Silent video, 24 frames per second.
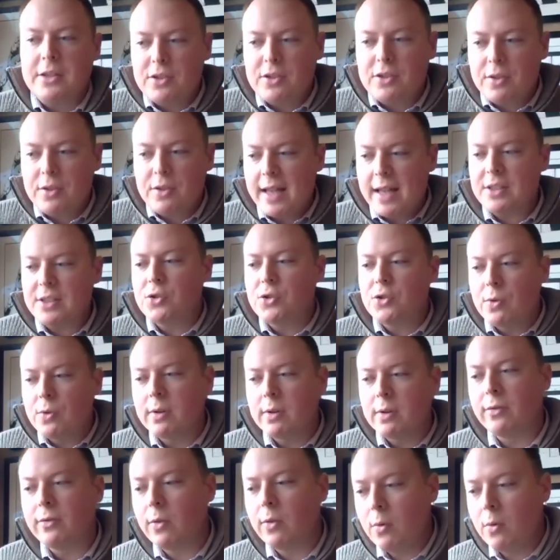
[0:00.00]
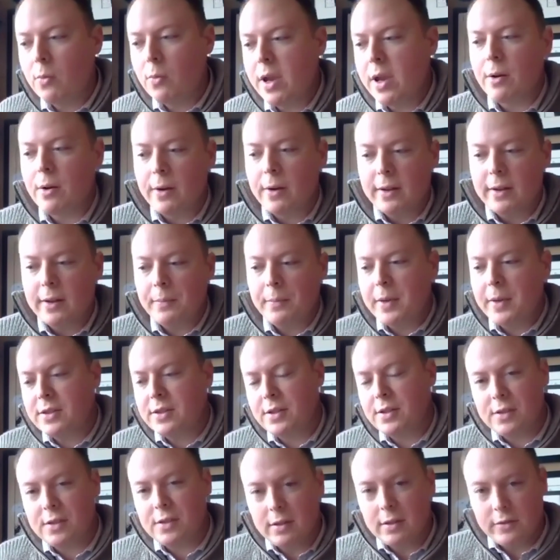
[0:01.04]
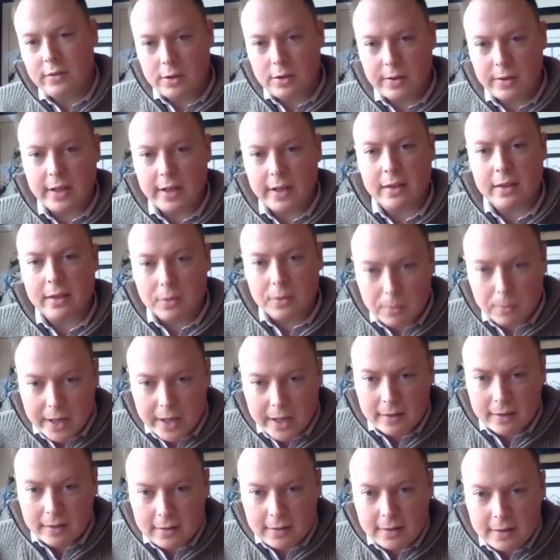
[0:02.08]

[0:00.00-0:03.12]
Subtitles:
so that's sort of what we are in the business of doing at the RIT.